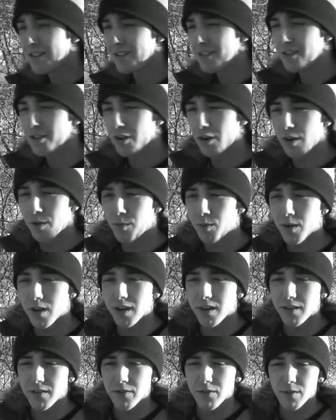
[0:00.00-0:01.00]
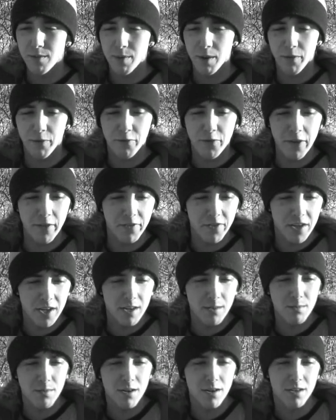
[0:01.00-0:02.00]
you know, I'm waiting for about
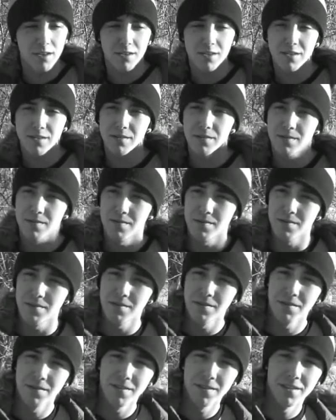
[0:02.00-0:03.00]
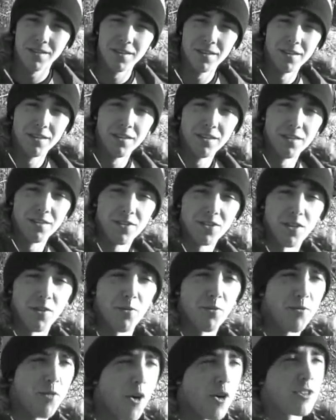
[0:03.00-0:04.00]
15 minutes. I said,
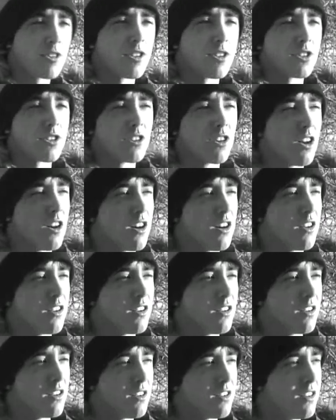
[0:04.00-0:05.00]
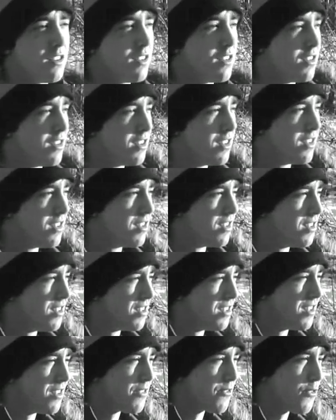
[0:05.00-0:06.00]
fuck this line.
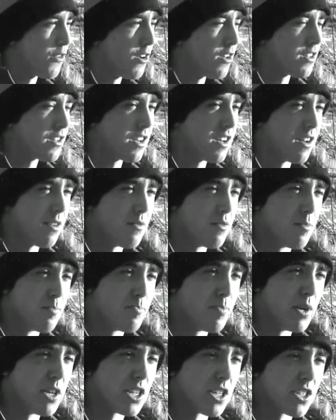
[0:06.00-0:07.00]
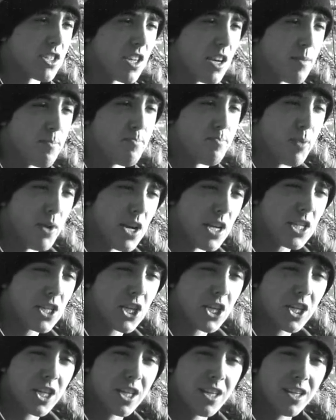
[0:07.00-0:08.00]
Finally get over the bitch. I said,
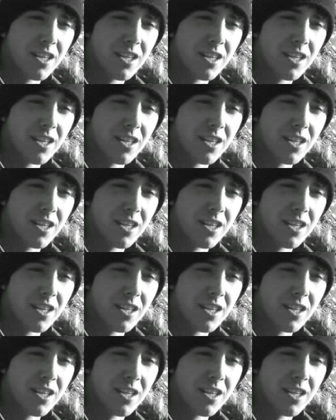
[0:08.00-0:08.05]
bitch,